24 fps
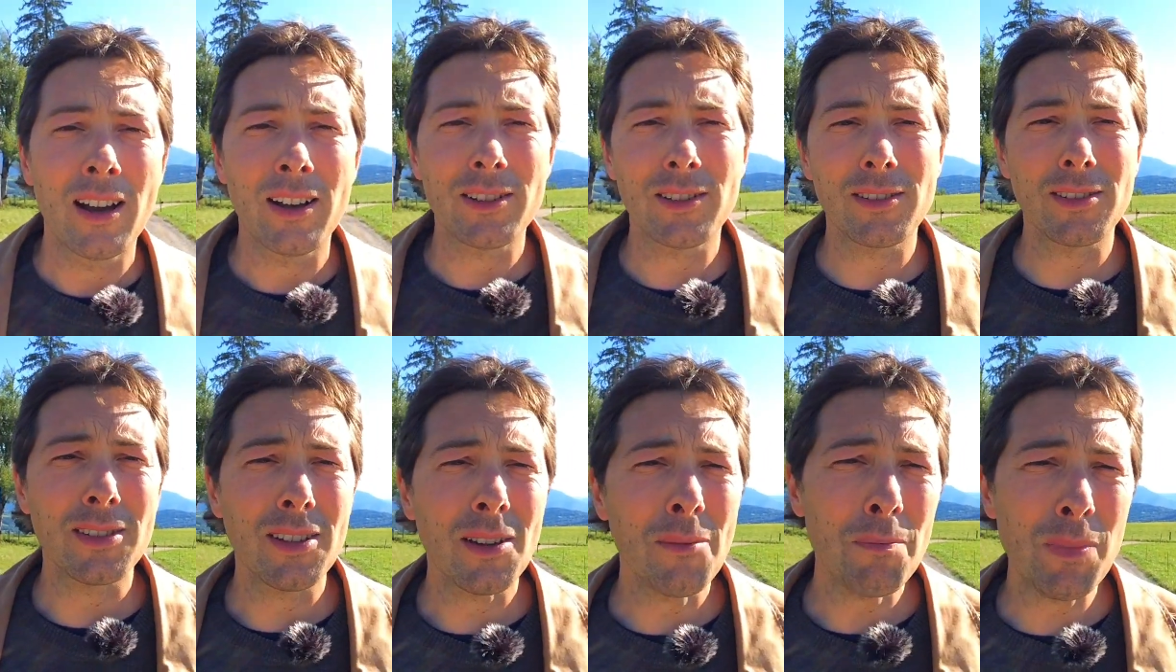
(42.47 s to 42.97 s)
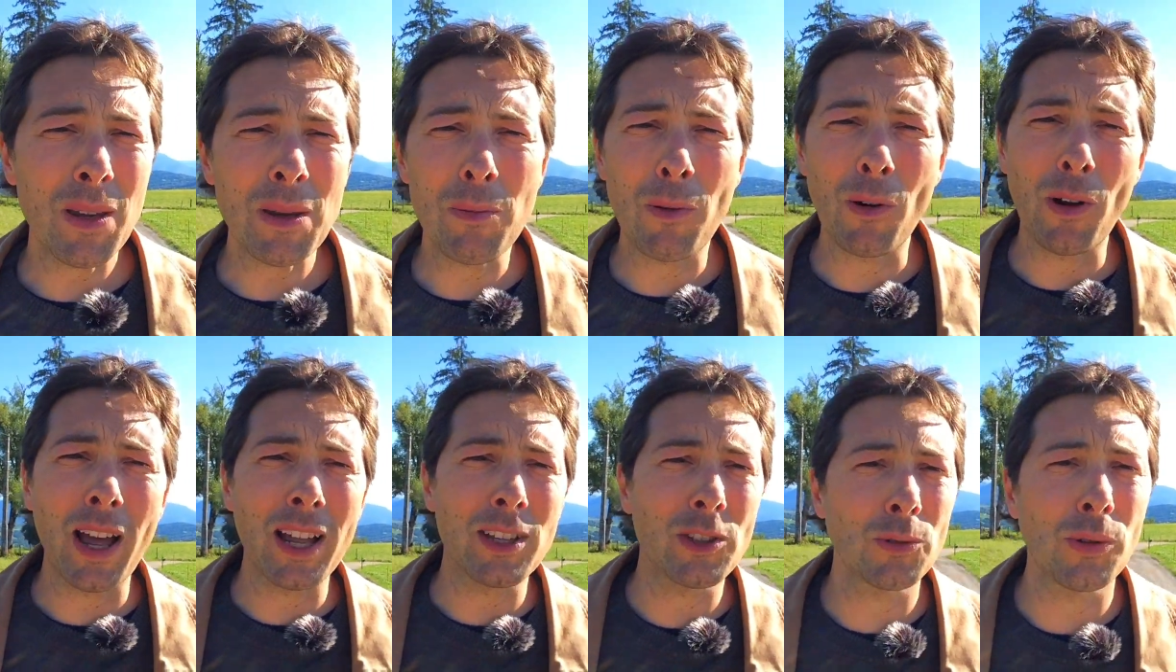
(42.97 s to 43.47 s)
Some
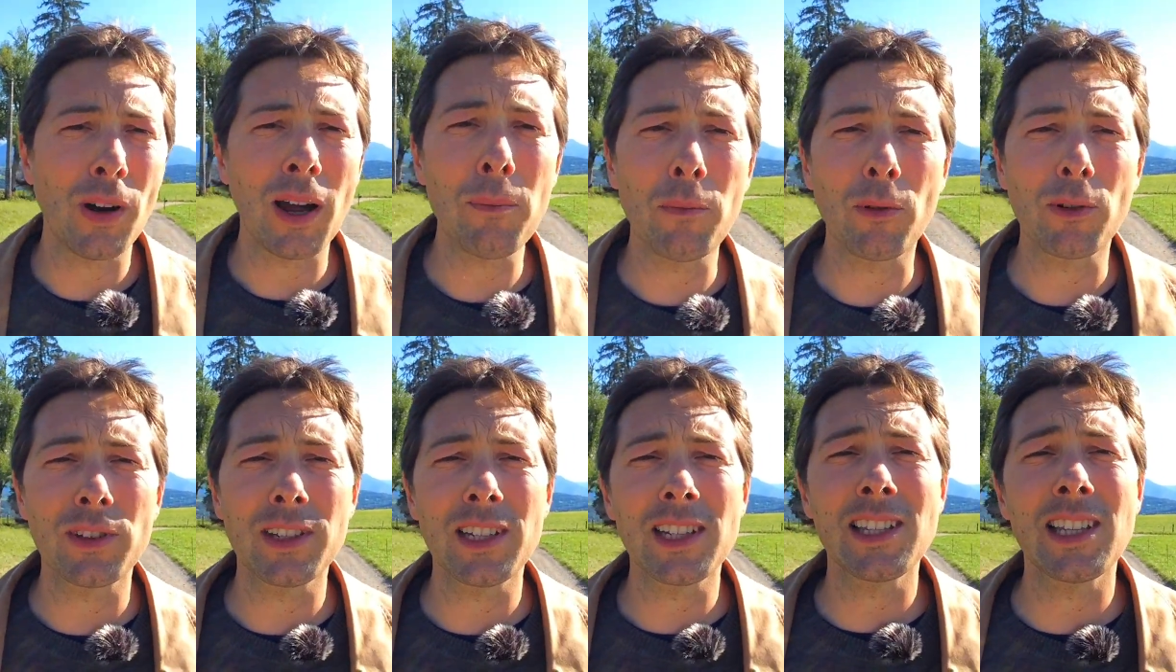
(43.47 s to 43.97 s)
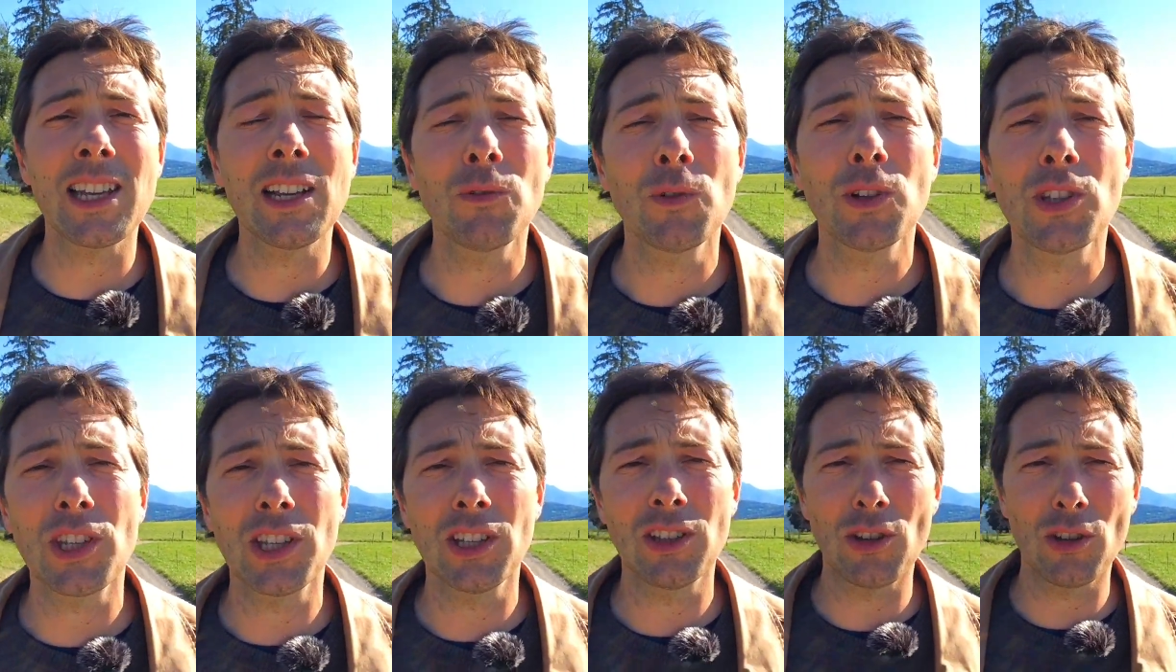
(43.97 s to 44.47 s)
people had trouble
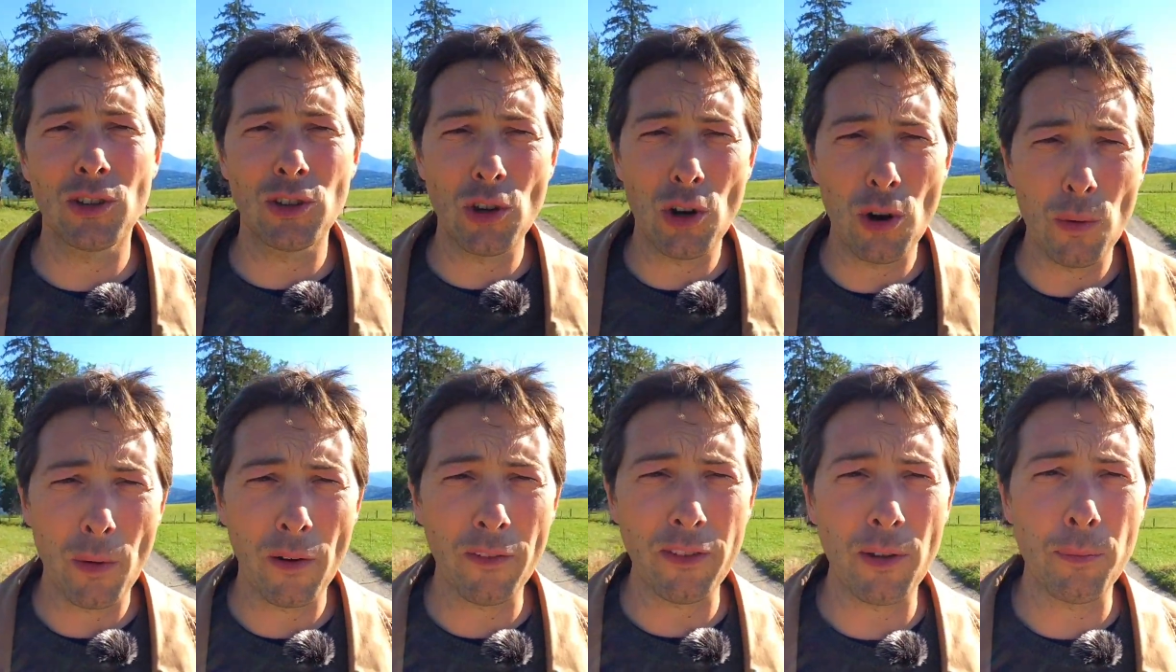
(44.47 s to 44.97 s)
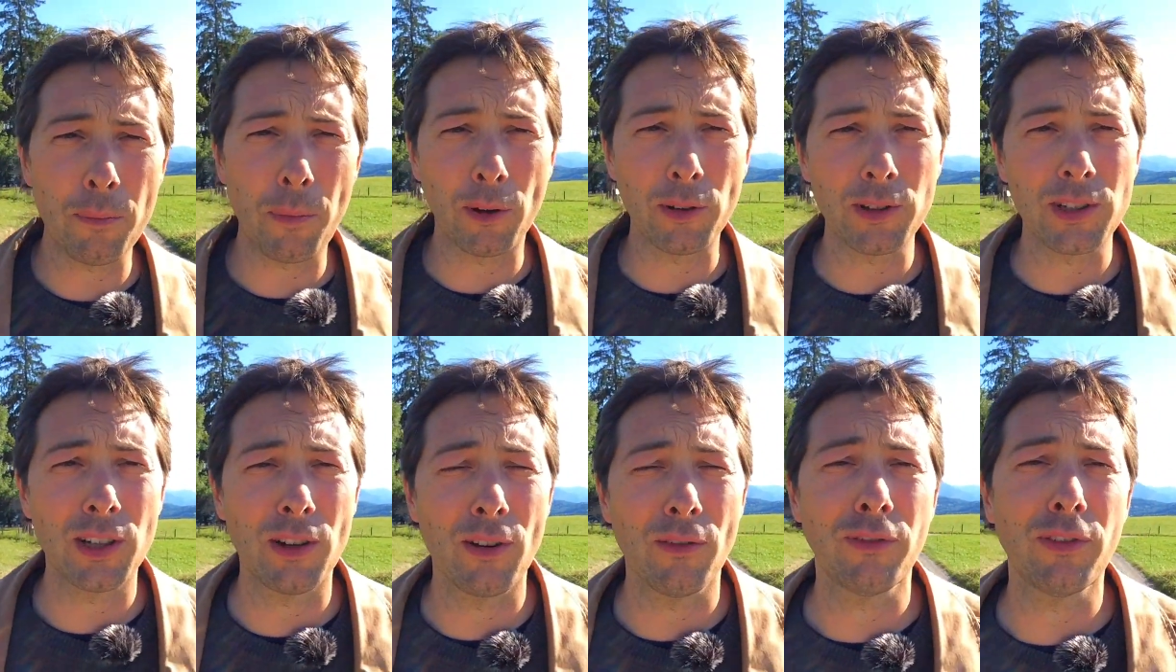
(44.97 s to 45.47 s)
distinguishing the dome of the
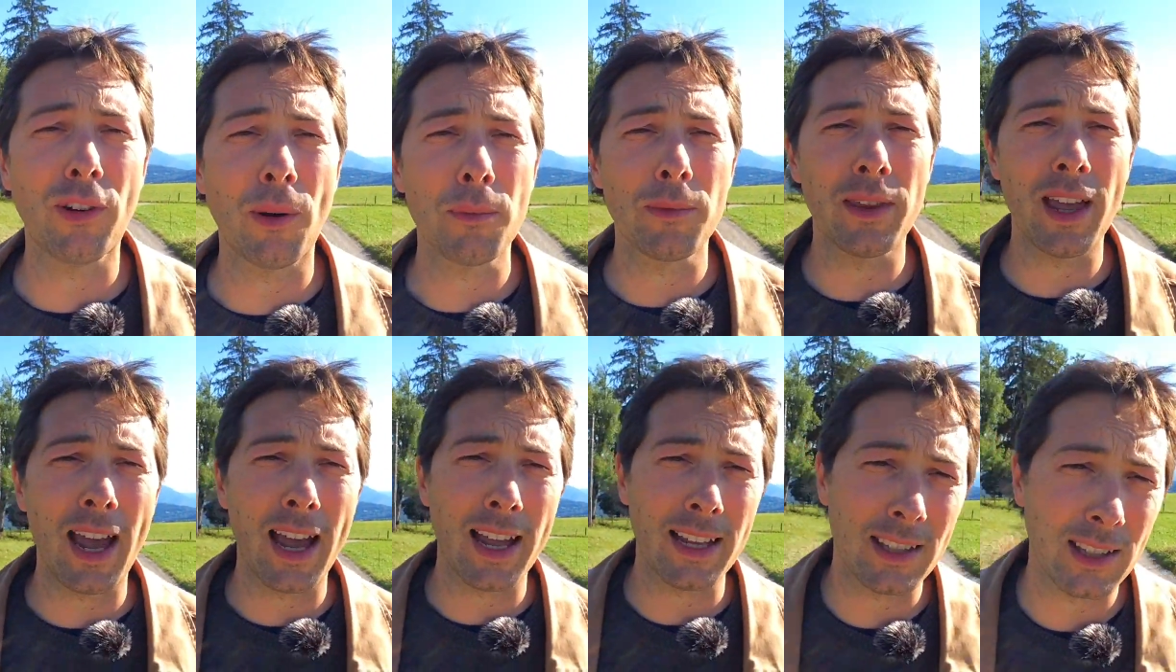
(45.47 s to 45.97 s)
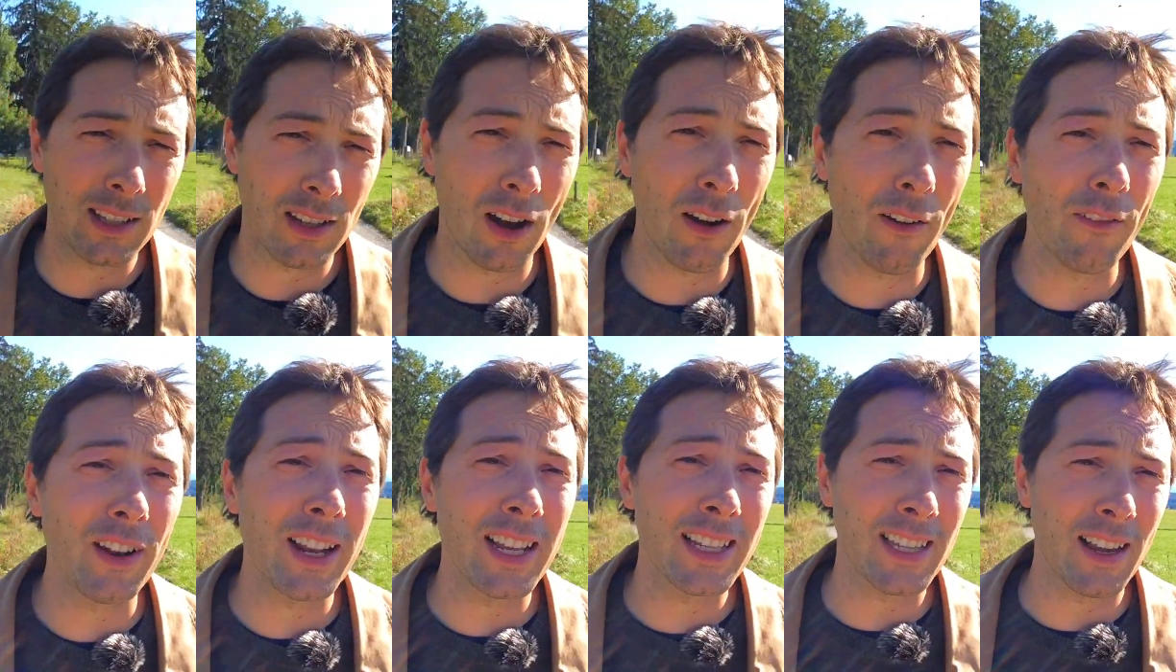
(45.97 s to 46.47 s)
Panthéon from that
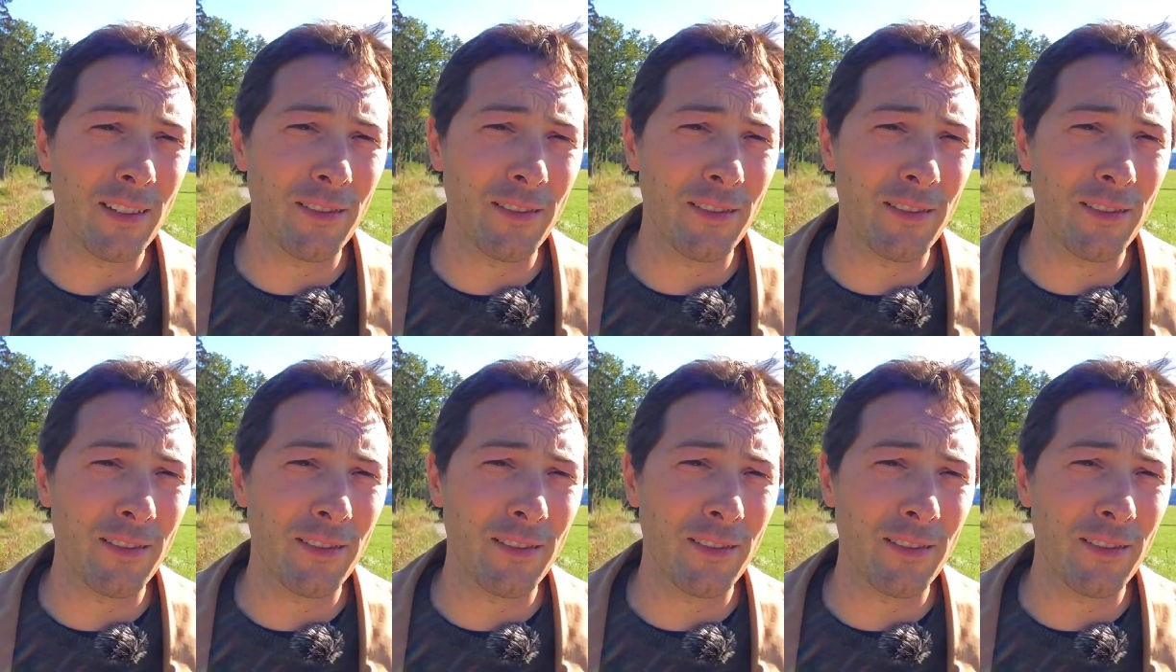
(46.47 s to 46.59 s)
of Les